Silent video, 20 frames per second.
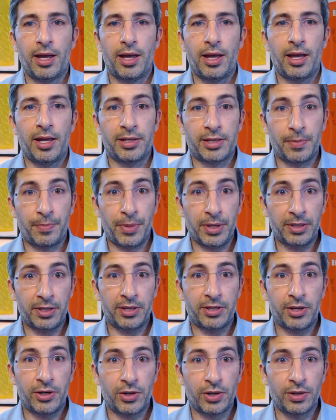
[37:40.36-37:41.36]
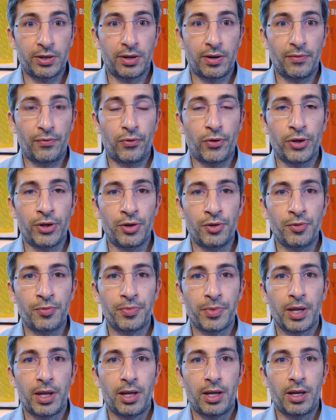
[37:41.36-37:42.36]
It's a big decision for you.
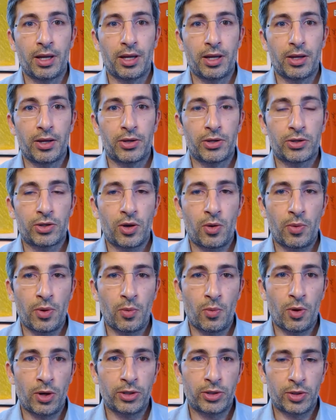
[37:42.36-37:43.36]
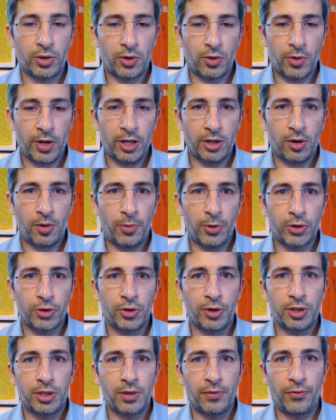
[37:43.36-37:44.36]
So we want to create an
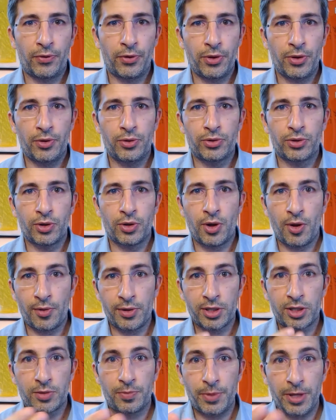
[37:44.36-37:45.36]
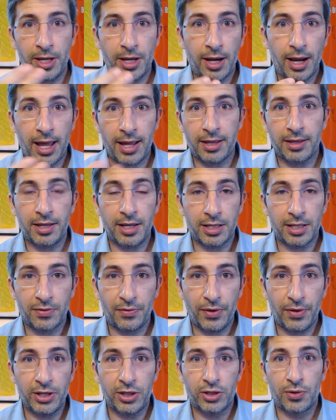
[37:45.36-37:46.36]
opportunity for you to go and speak like this,
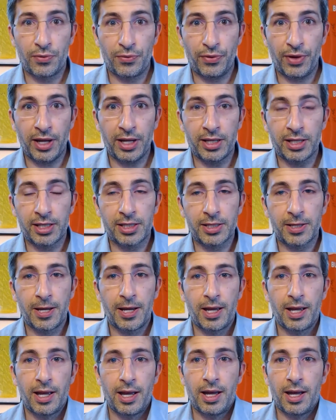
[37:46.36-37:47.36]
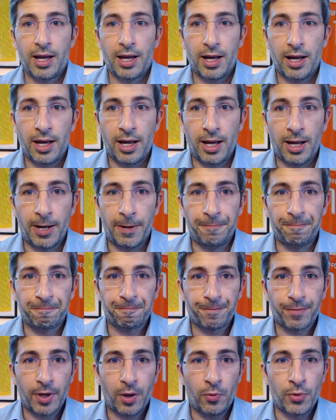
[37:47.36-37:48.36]
face to face,
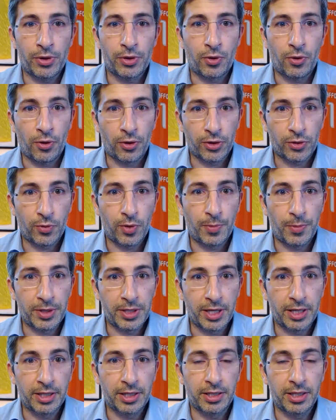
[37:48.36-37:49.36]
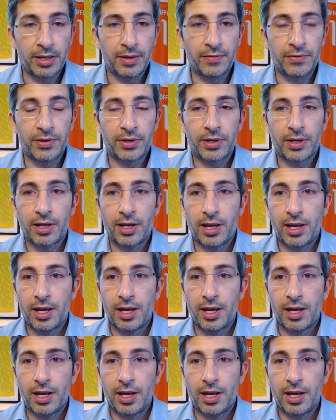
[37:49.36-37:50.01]
with course representatives.